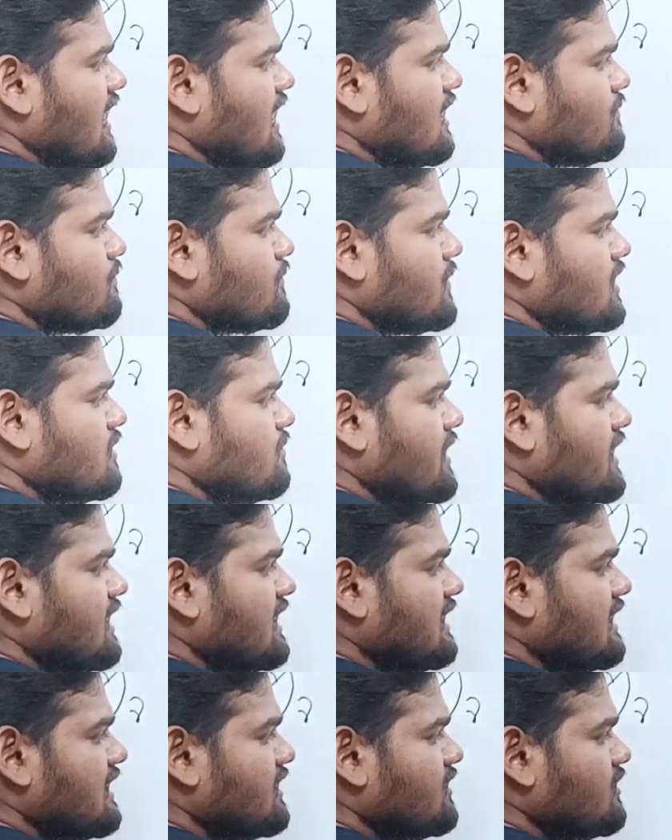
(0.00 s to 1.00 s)
are
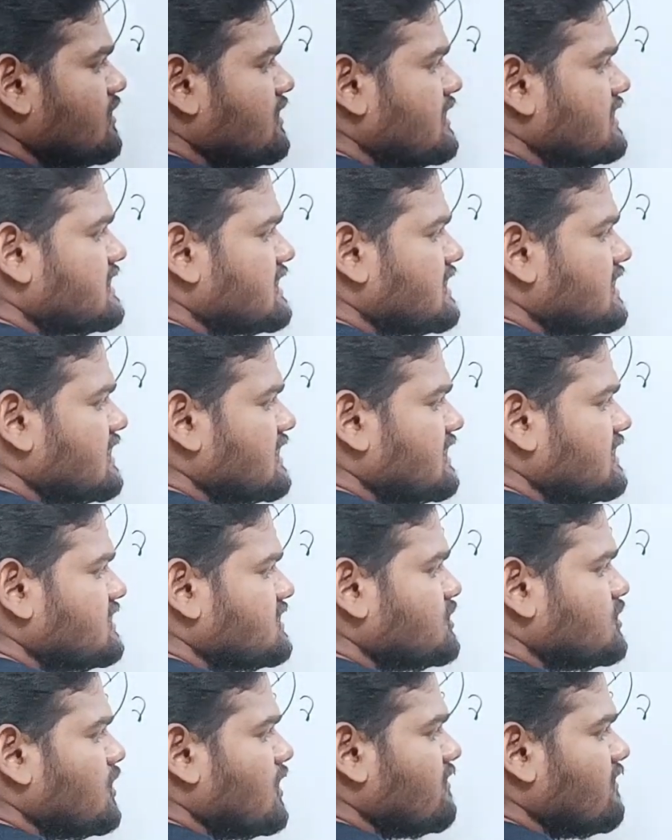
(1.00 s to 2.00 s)
perpendicular to each other.
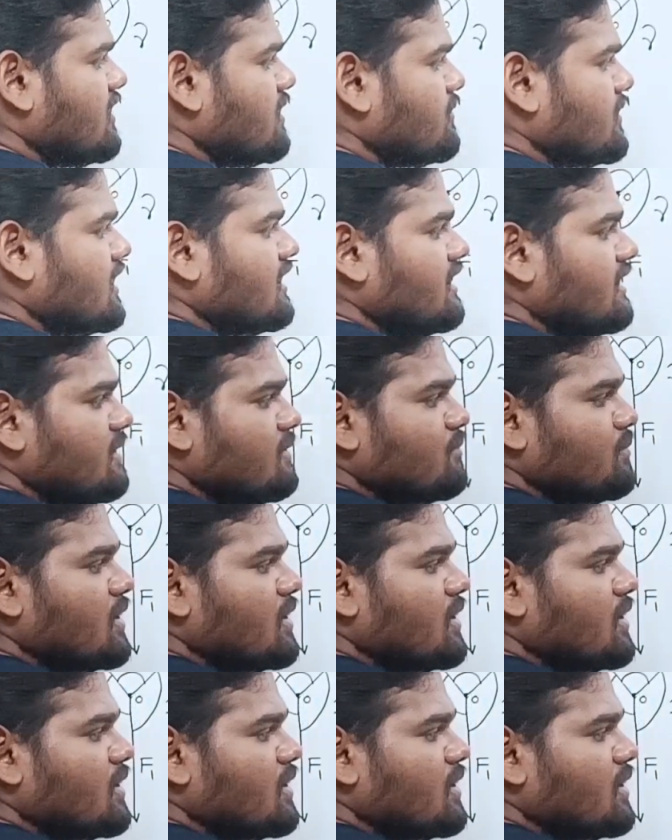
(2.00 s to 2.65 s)
These two are what?